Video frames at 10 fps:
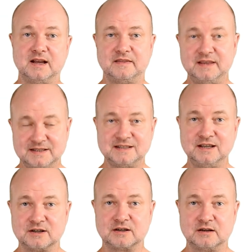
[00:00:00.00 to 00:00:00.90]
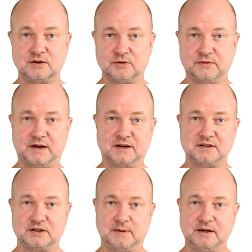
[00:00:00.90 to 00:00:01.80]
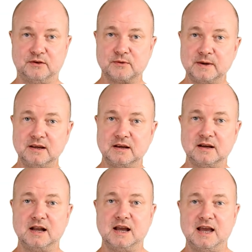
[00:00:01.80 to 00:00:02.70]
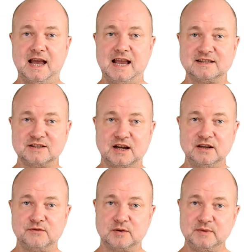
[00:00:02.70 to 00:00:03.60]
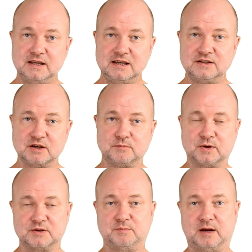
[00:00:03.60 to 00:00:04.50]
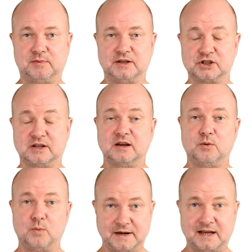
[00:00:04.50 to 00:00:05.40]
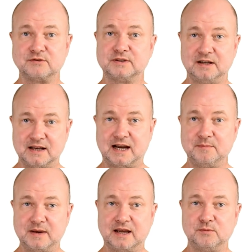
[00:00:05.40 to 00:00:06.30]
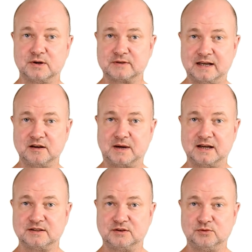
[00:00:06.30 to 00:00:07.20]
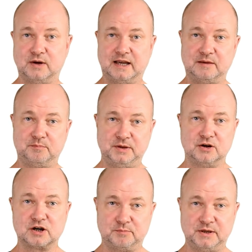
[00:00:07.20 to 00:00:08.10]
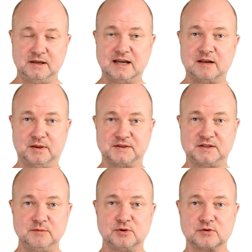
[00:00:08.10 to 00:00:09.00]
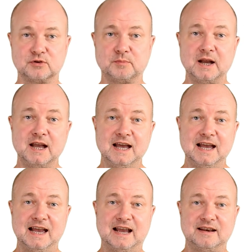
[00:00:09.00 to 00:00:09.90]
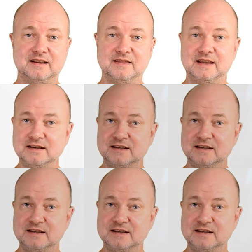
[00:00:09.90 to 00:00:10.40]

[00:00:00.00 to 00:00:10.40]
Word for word: This year, 2023, a study from Egypt was published. 109 men were randomized into a PRP and placebo group, and they